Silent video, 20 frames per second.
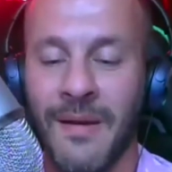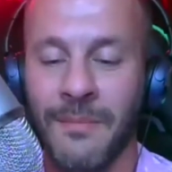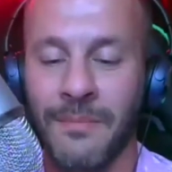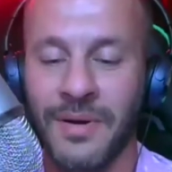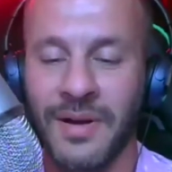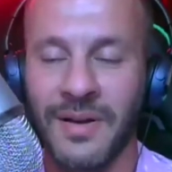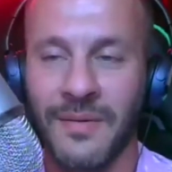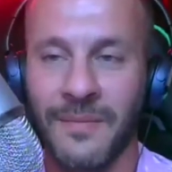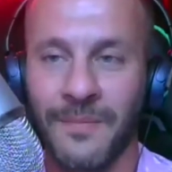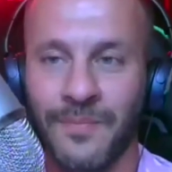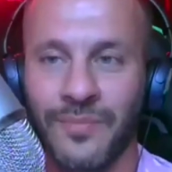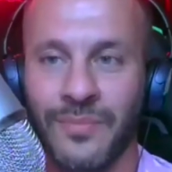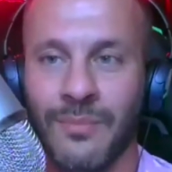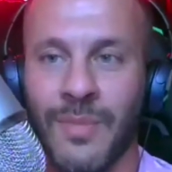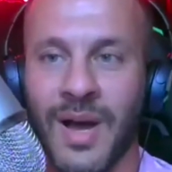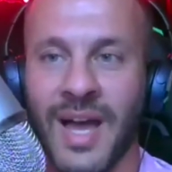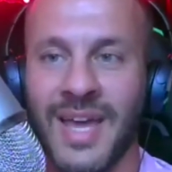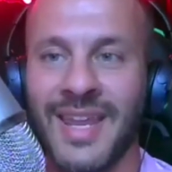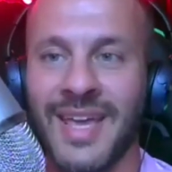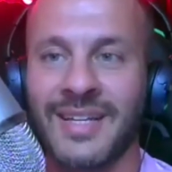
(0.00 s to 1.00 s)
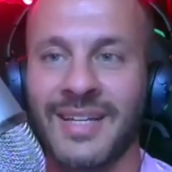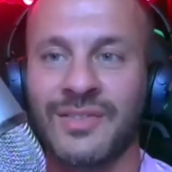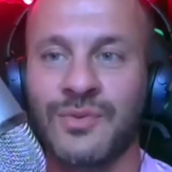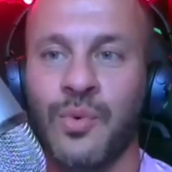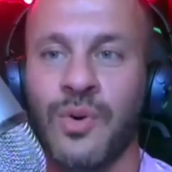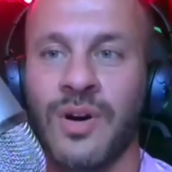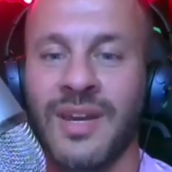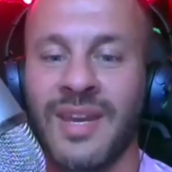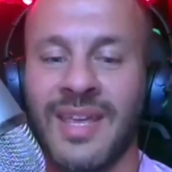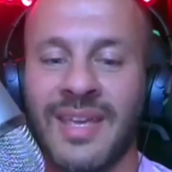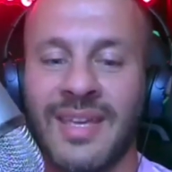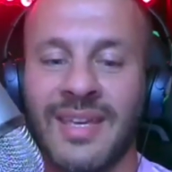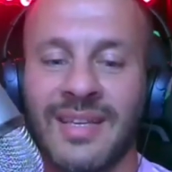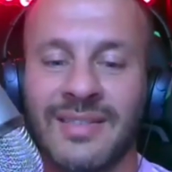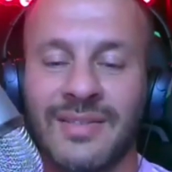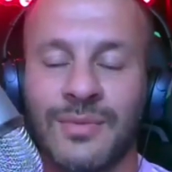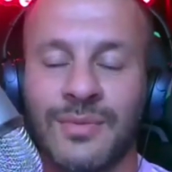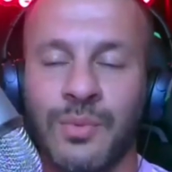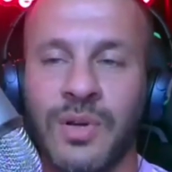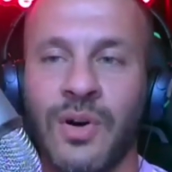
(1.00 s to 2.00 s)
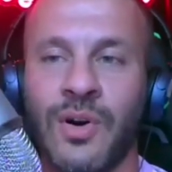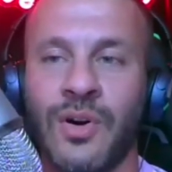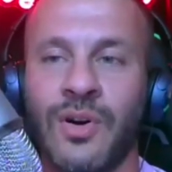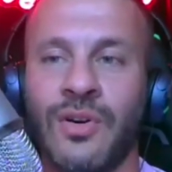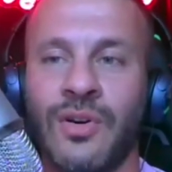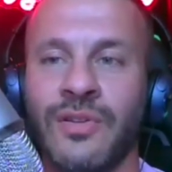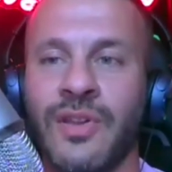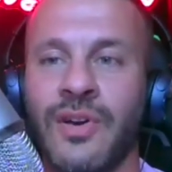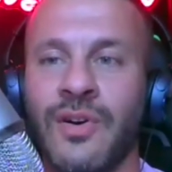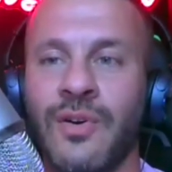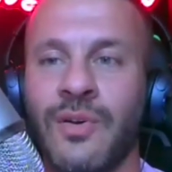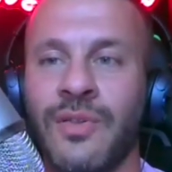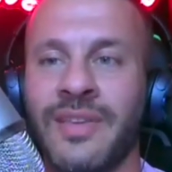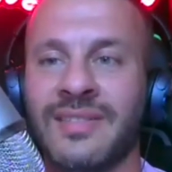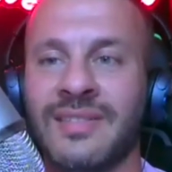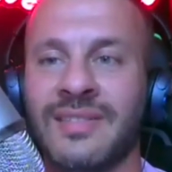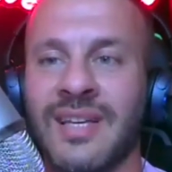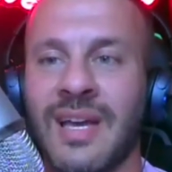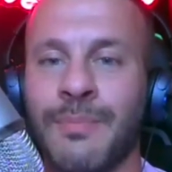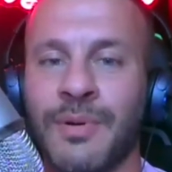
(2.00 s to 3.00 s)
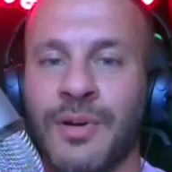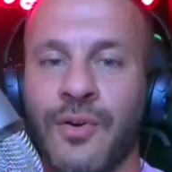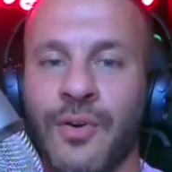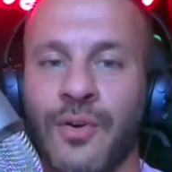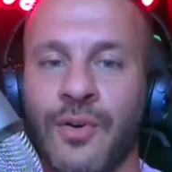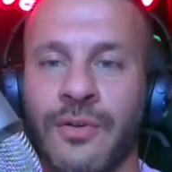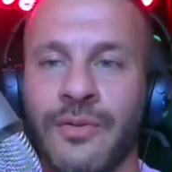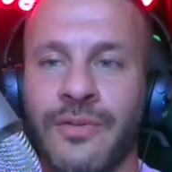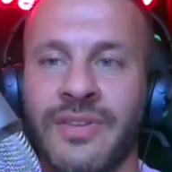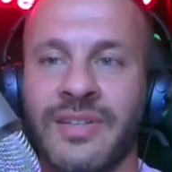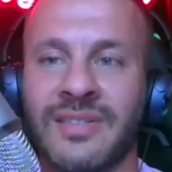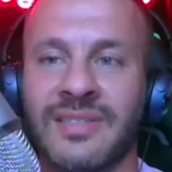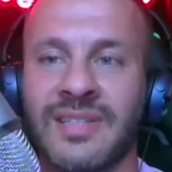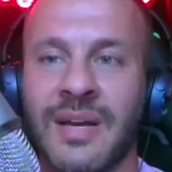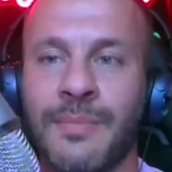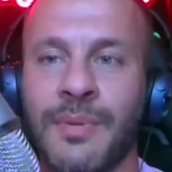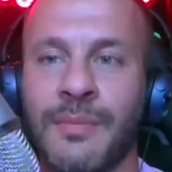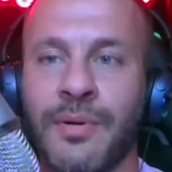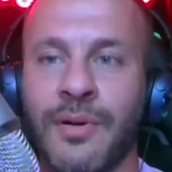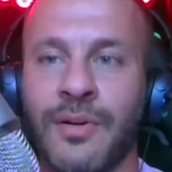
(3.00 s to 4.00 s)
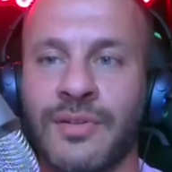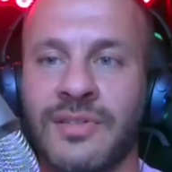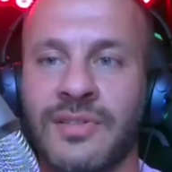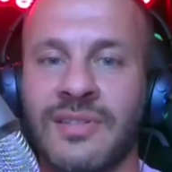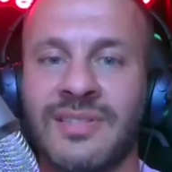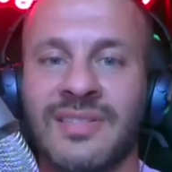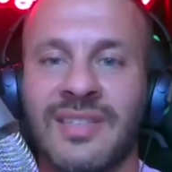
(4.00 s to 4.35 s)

But my next one is we all know this type of girl or this type of person.